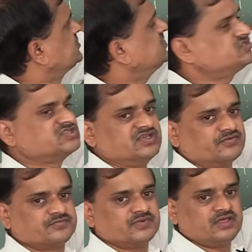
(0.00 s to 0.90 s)
is
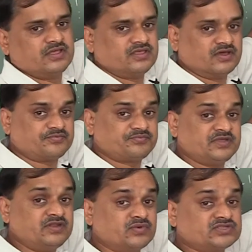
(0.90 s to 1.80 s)
F. F
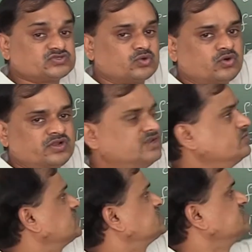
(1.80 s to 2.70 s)
inverse whole
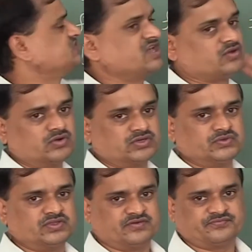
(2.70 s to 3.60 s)
inverse is equal
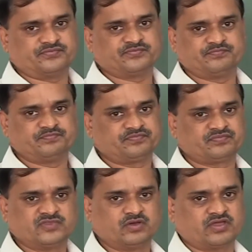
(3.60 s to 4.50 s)
to F.
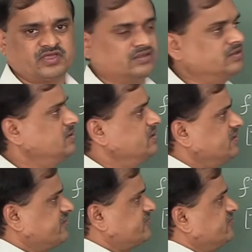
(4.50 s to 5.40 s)
Okay.
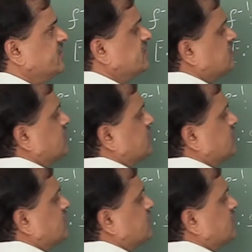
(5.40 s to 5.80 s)
It's there in the